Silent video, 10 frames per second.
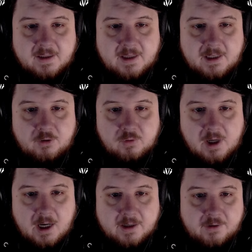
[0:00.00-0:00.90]
Kitty
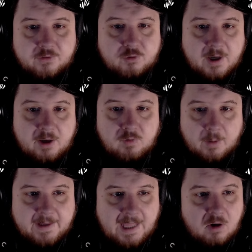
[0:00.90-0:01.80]
Dukakis drank
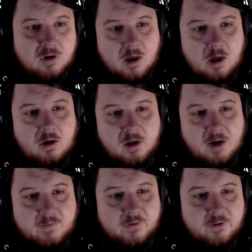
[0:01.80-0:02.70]
rubbing alcohol and
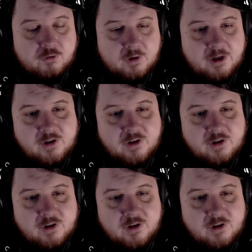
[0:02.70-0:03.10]
offers a strange